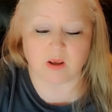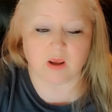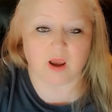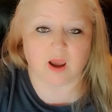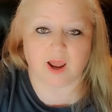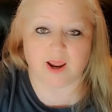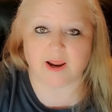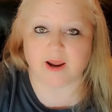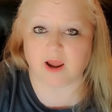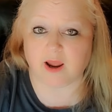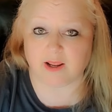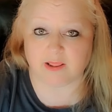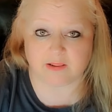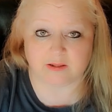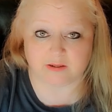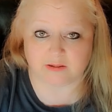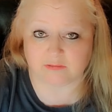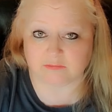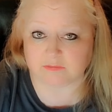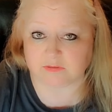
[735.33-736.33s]
I
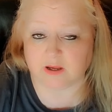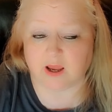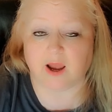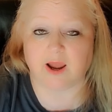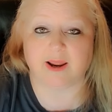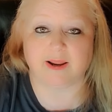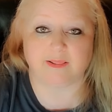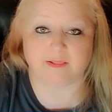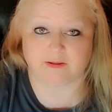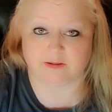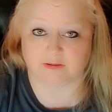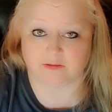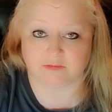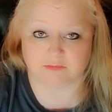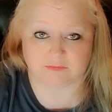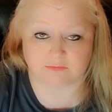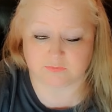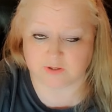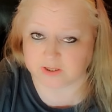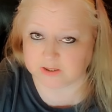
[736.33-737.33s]
highly
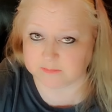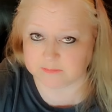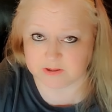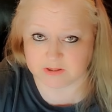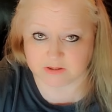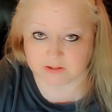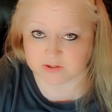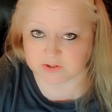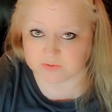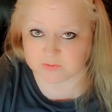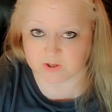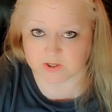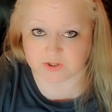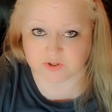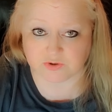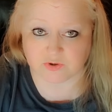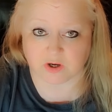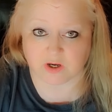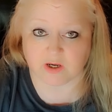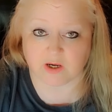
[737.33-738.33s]
recommend this
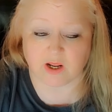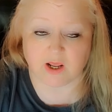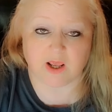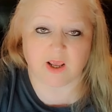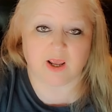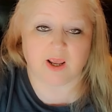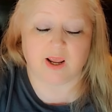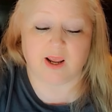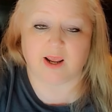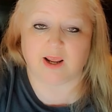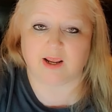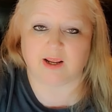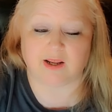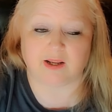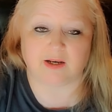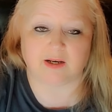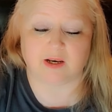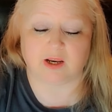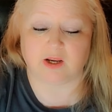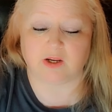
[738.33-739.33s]
restaurant.
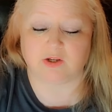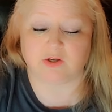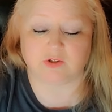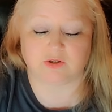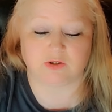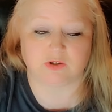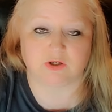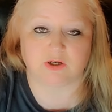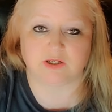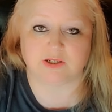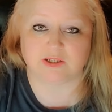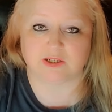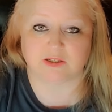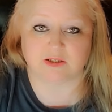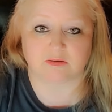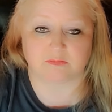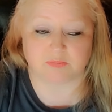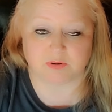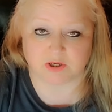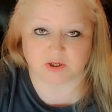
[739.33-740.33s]
And you're going to see
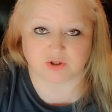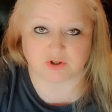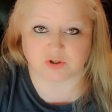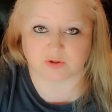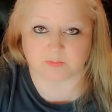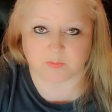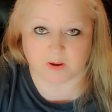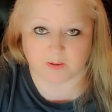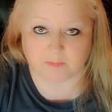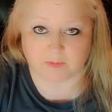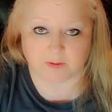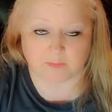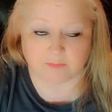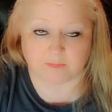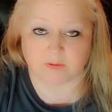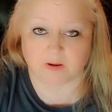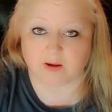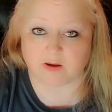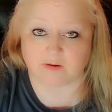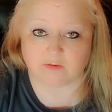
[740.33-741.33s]
some pictures pop up
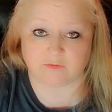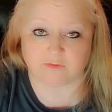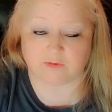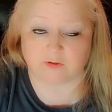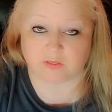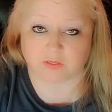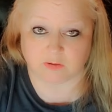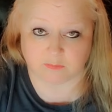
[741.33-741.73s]
of the